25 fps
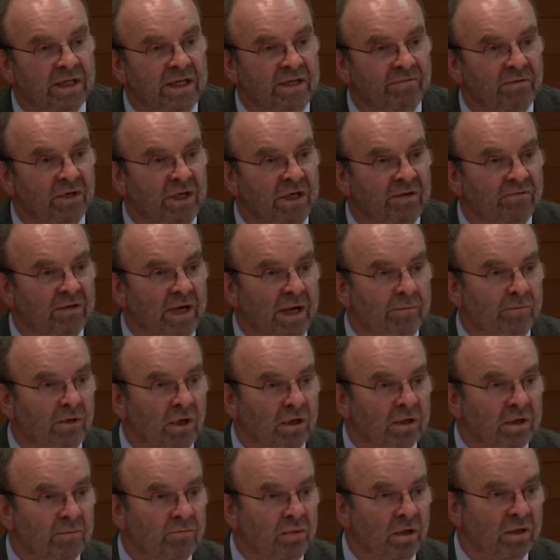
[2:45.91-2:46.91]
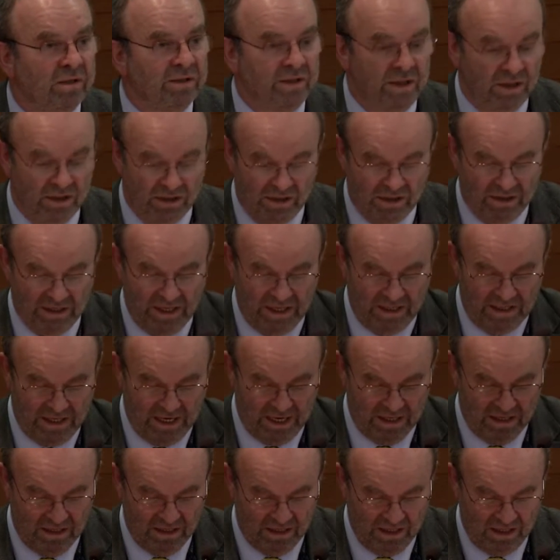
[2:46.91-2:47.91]
even if I'm not a politician, and
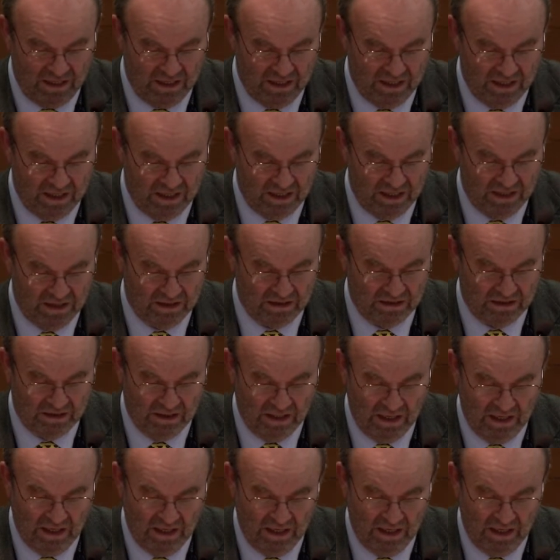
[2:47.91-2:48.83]
then he is.